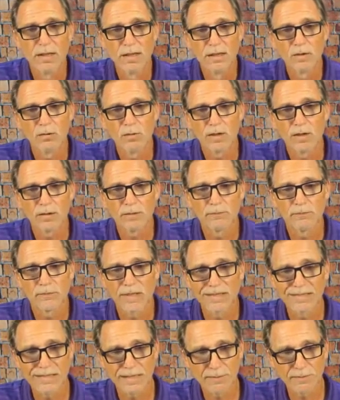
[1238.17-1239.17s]
Well,
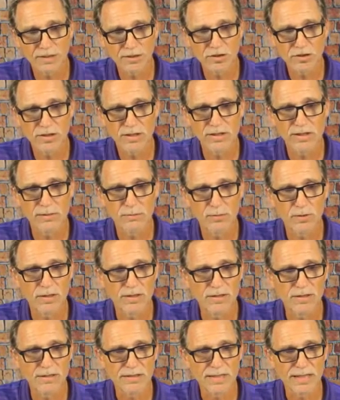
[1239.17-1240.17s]
as I mentioned in the
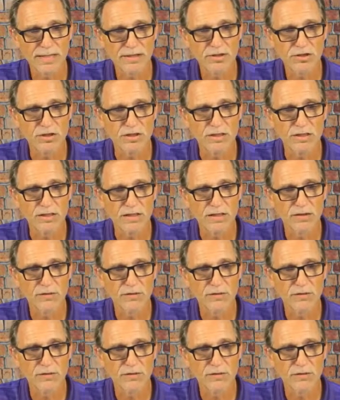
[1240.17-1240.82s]
presentation,